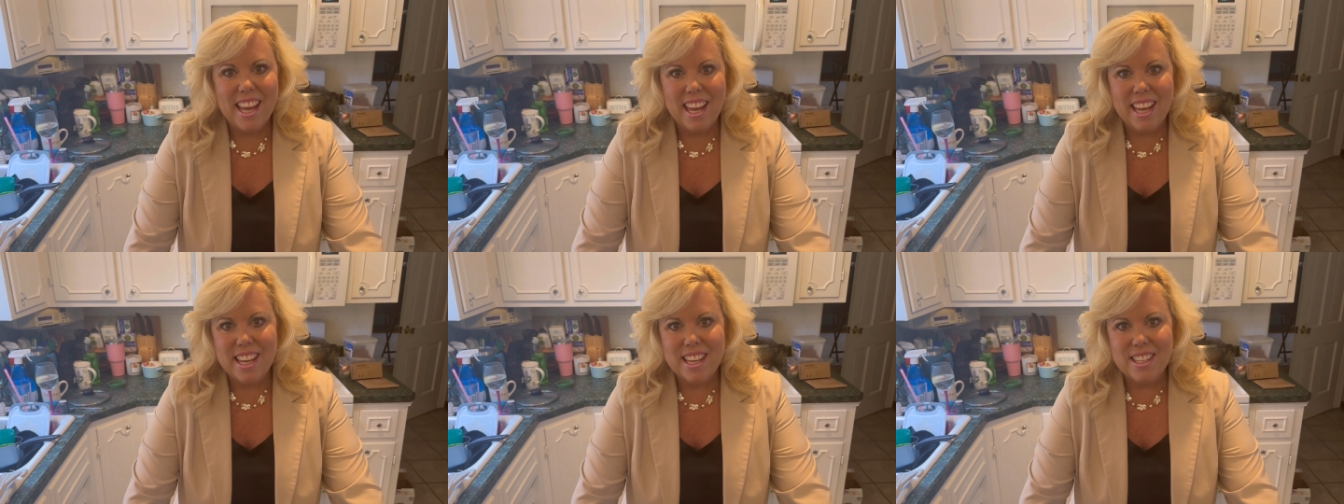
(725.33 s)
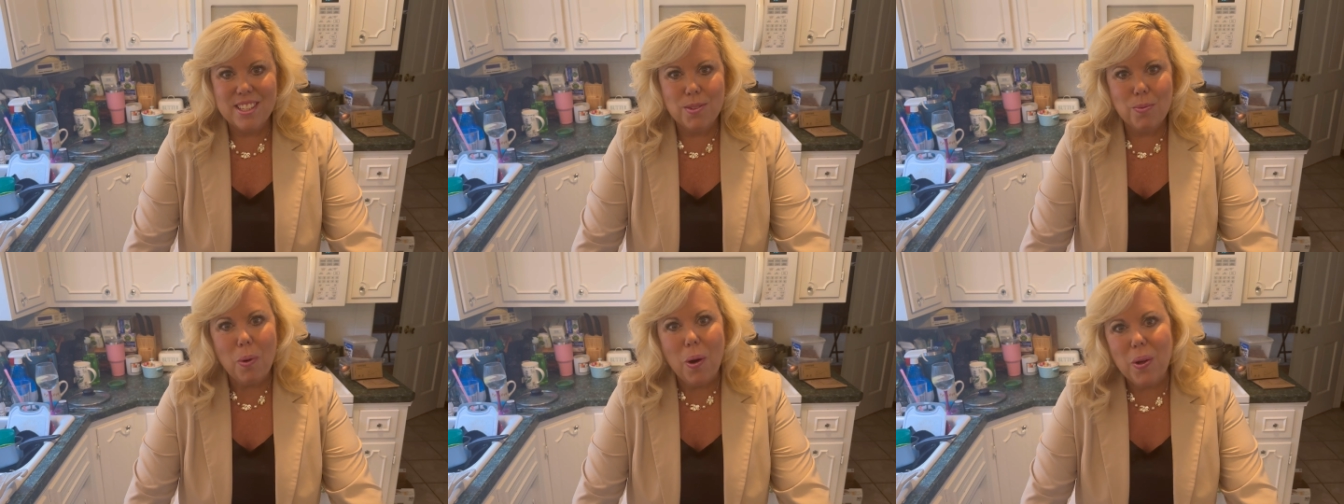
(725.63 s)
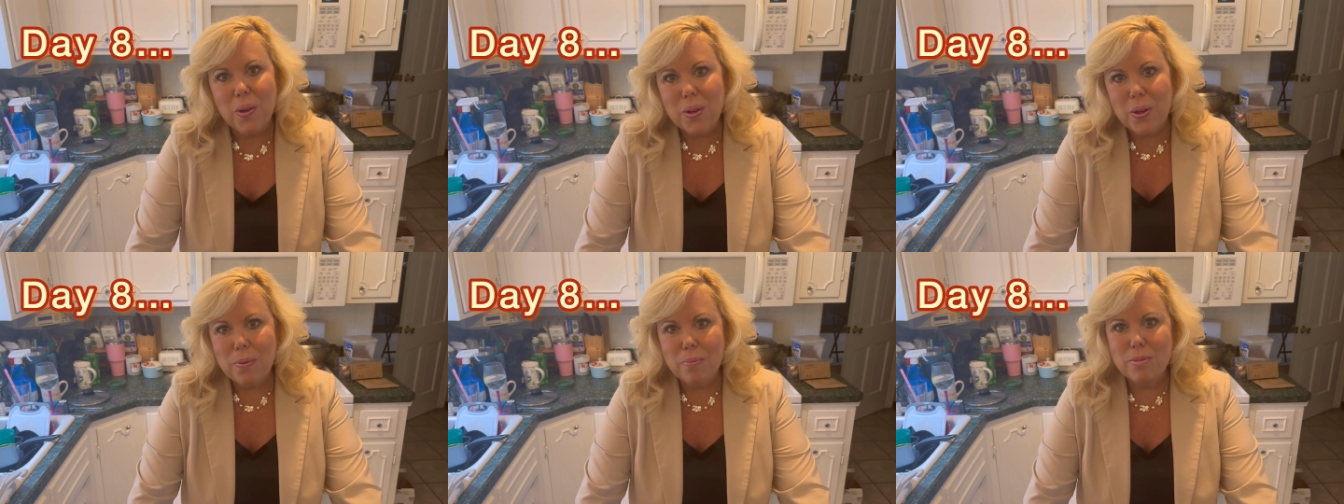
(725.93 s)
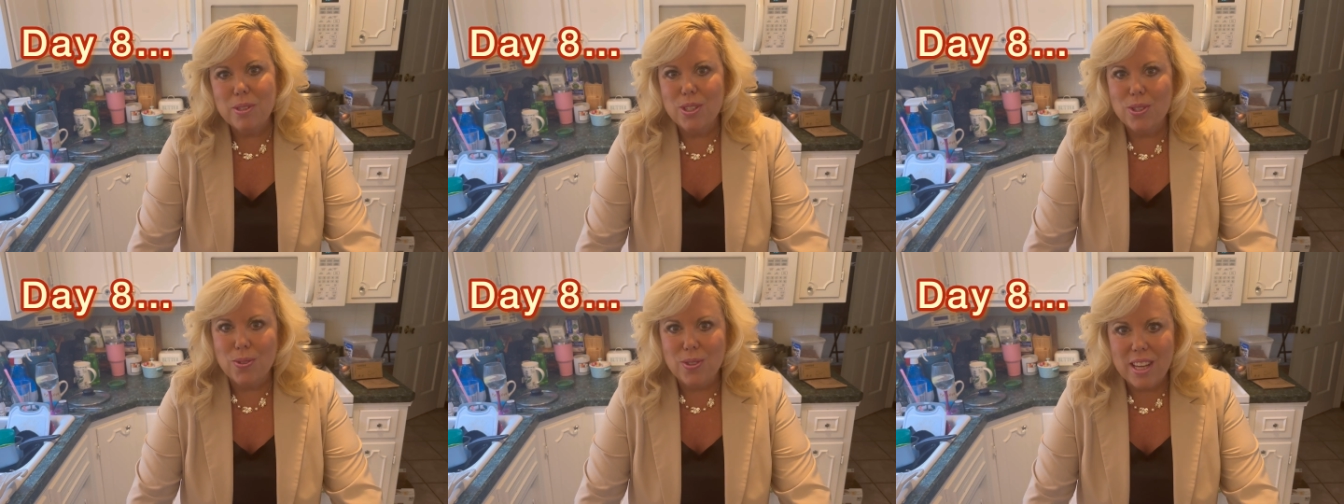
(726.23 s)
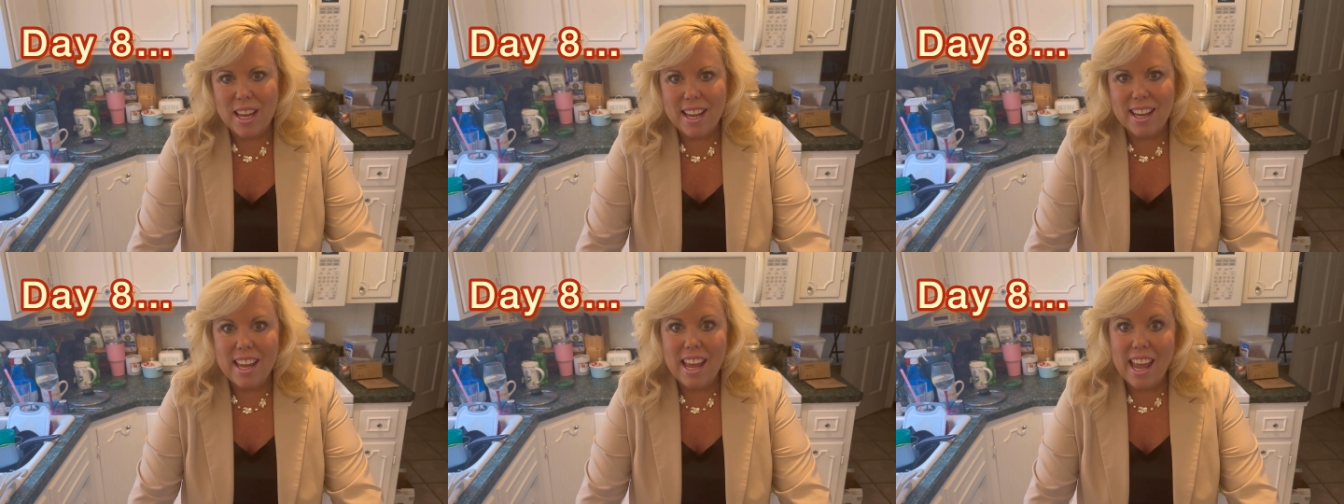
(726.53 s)
and welcome to
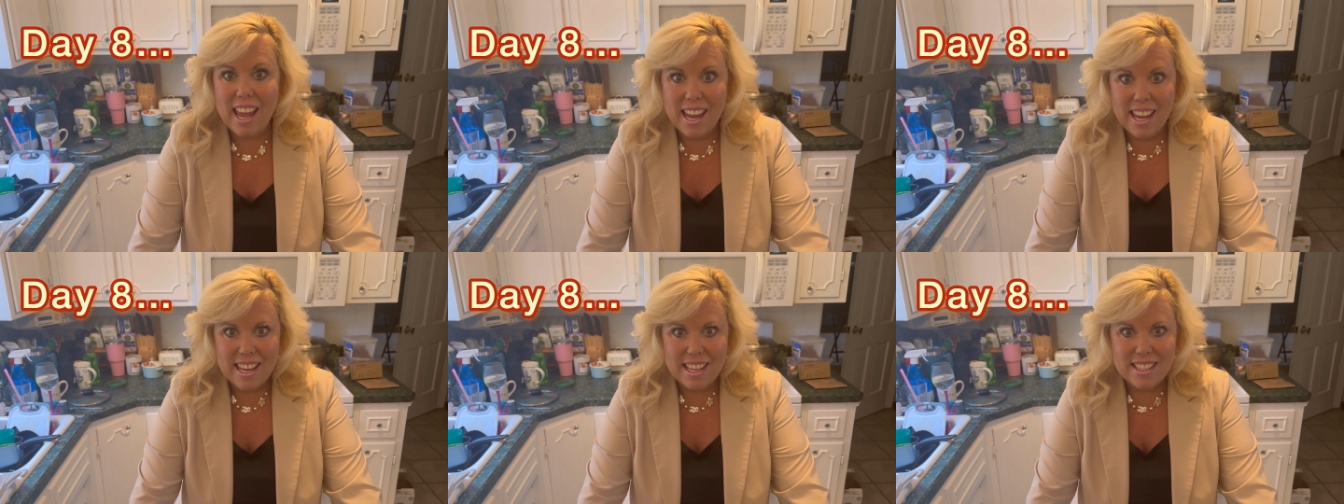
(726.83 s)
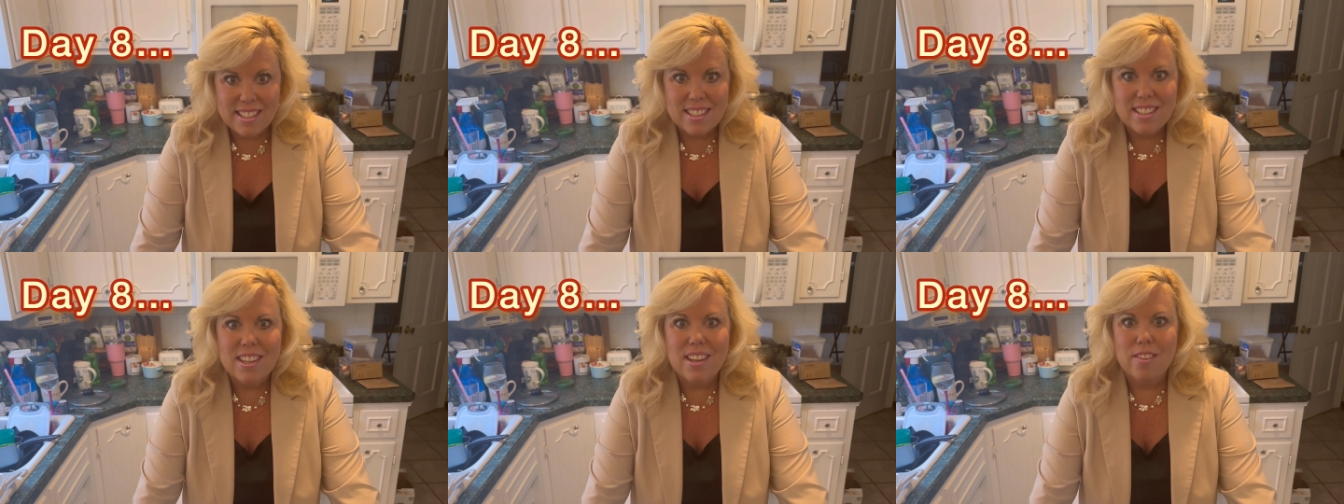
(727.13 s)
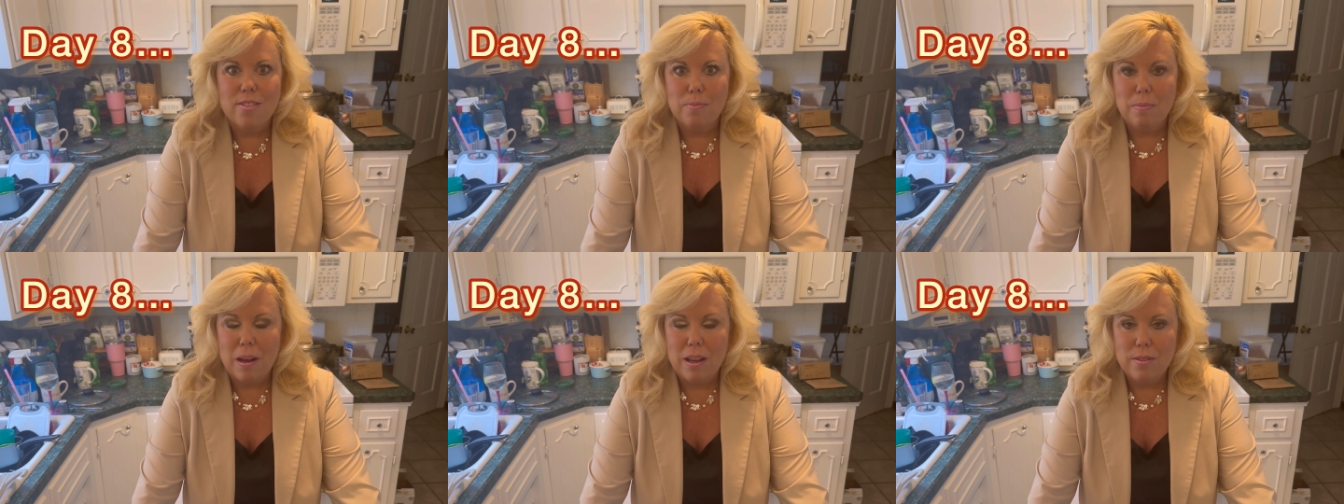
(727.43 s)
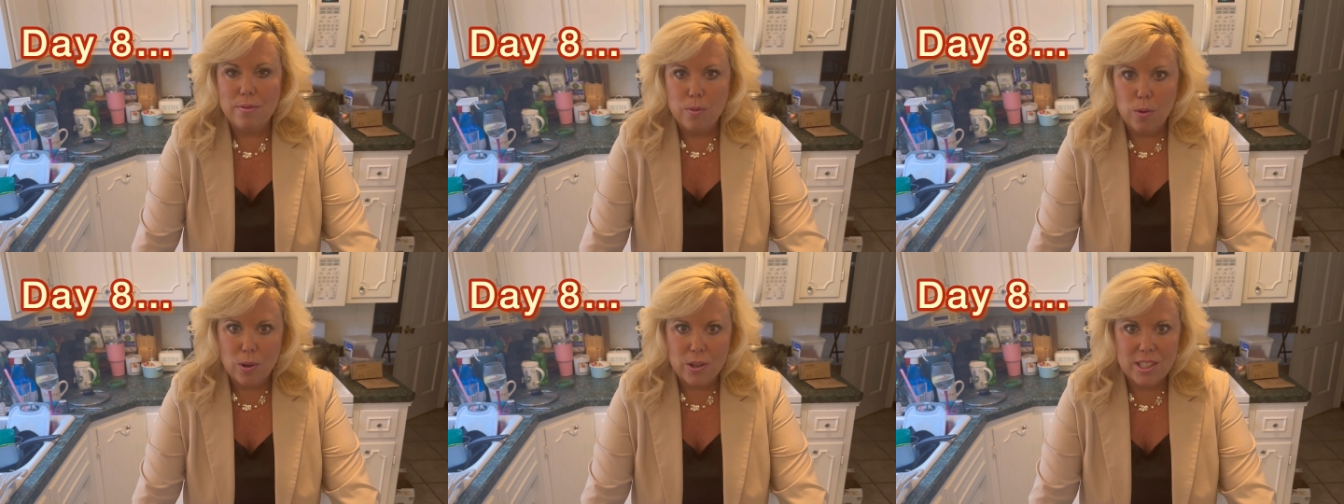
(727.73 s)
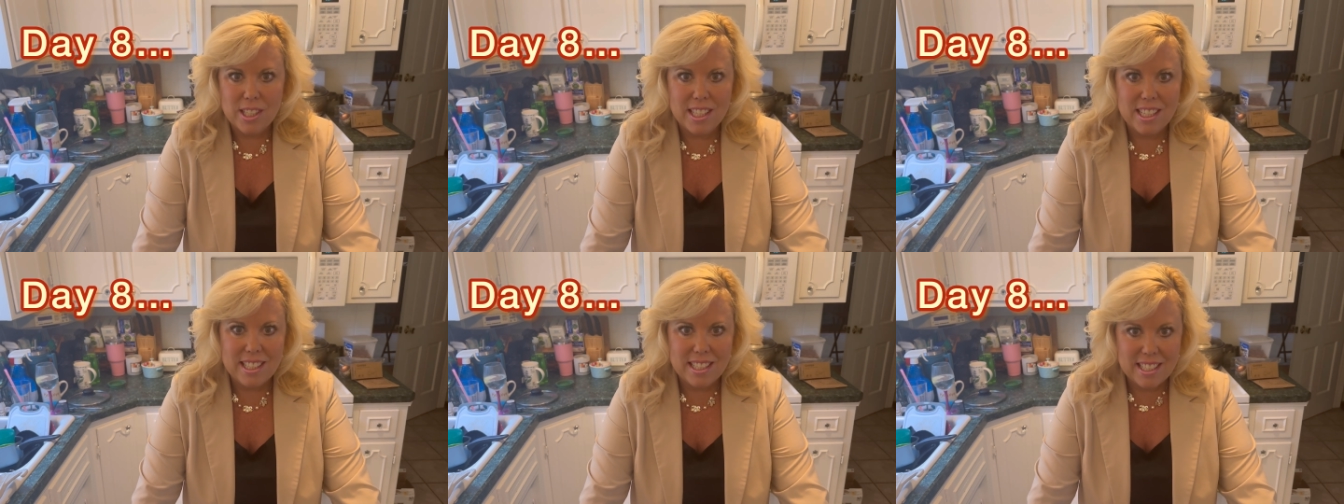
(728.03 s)
day eight of my
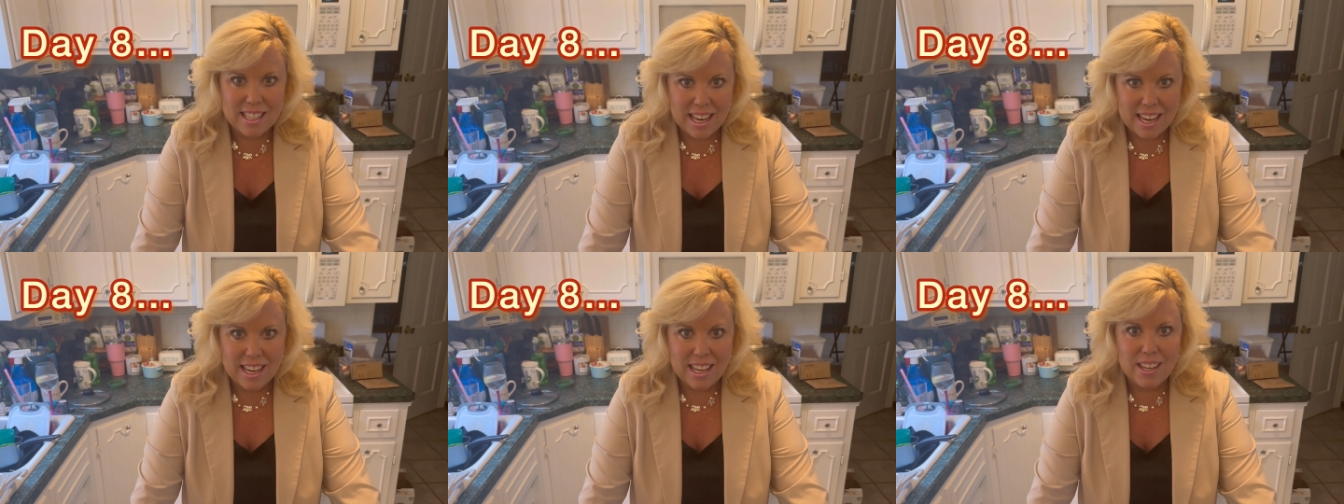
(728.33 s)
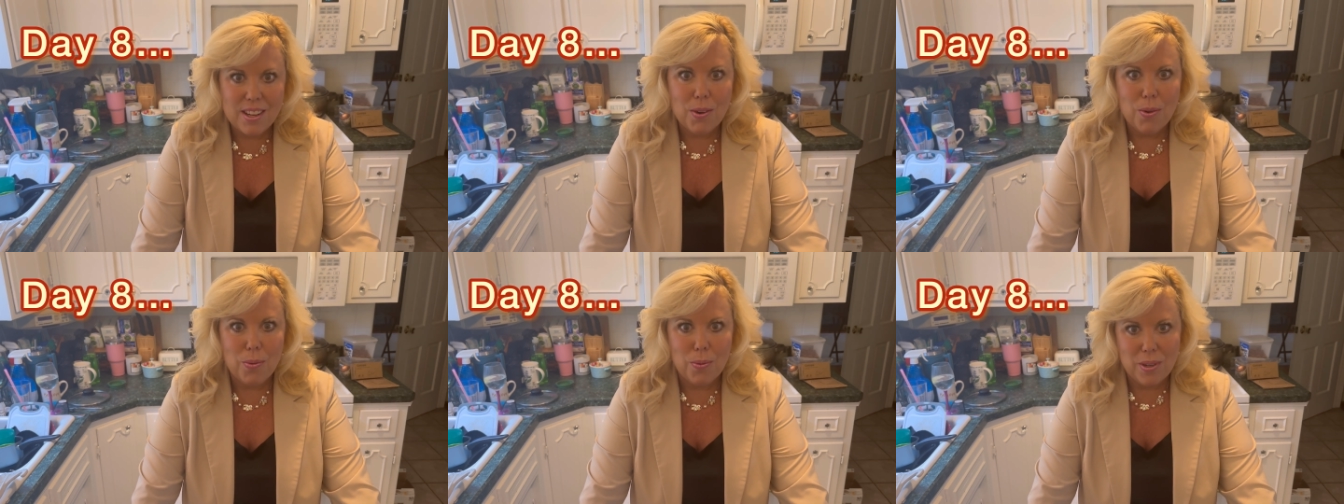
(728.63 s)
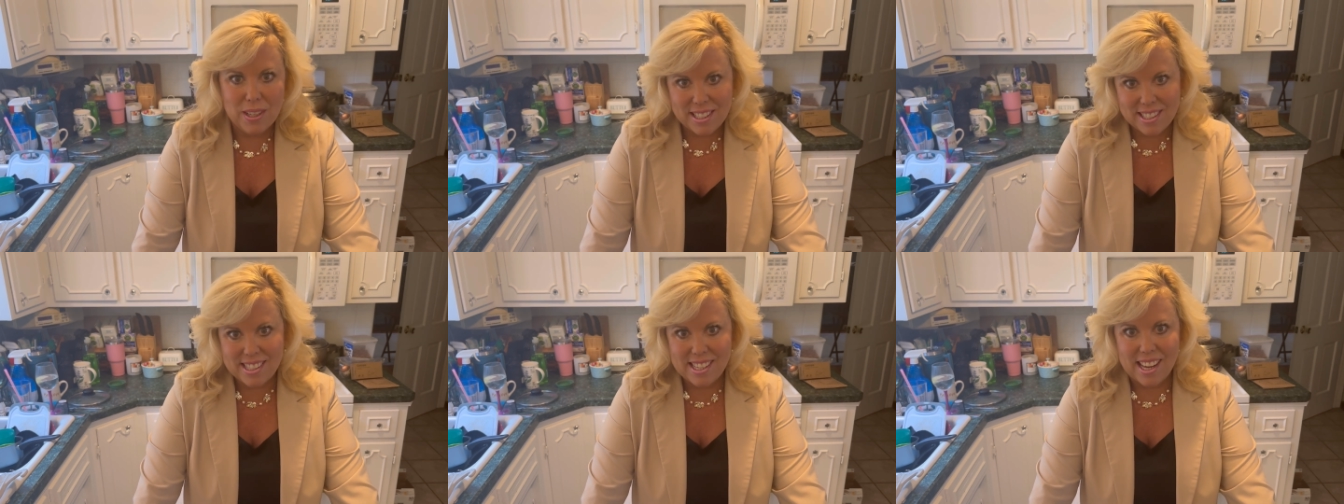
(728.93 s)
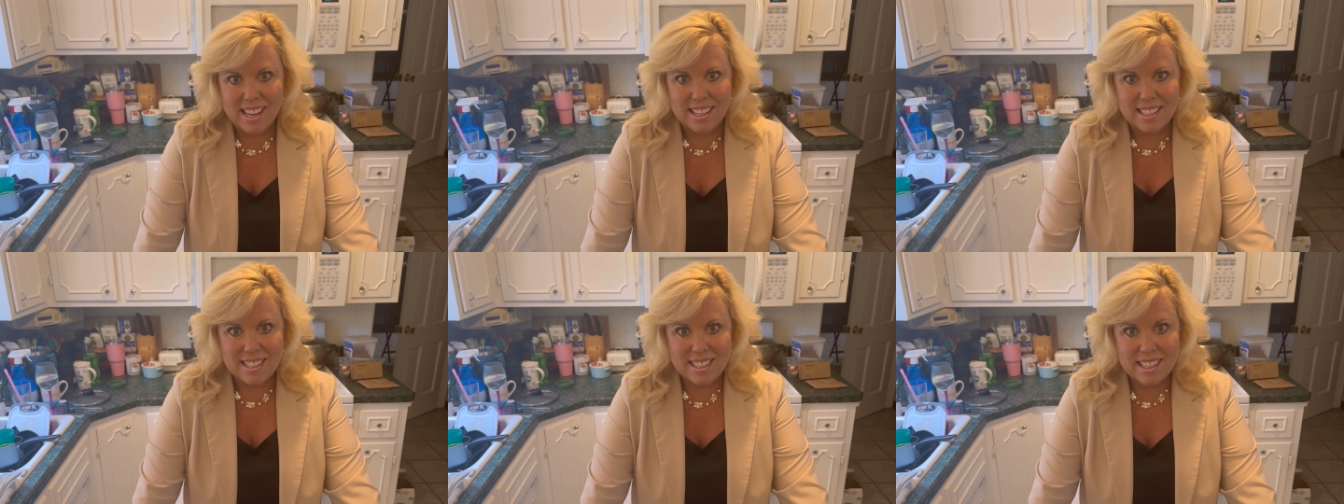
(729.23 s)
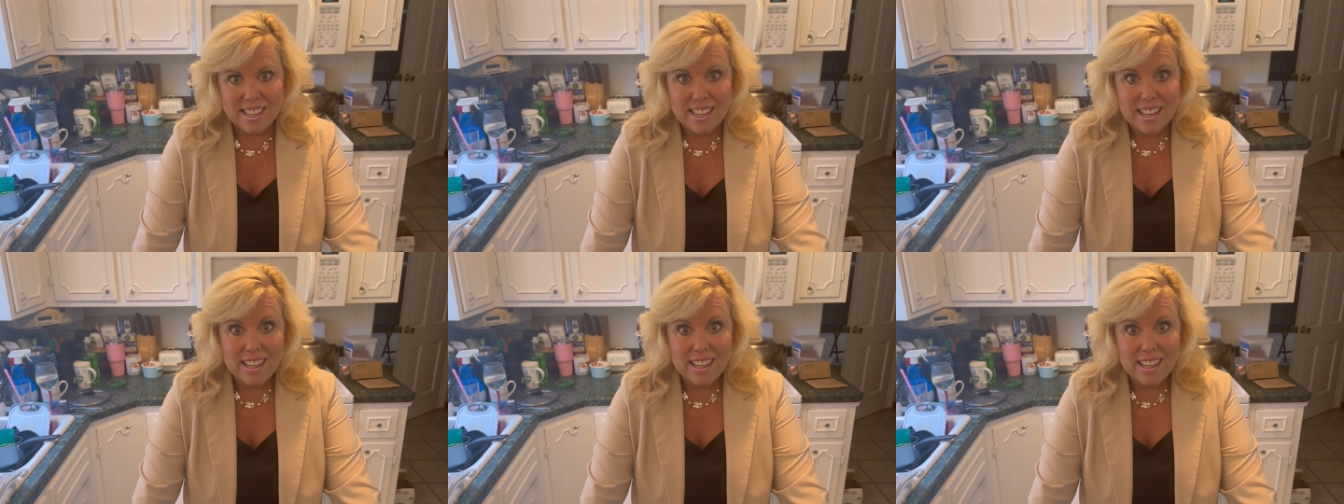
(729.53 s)
fourteen day reset.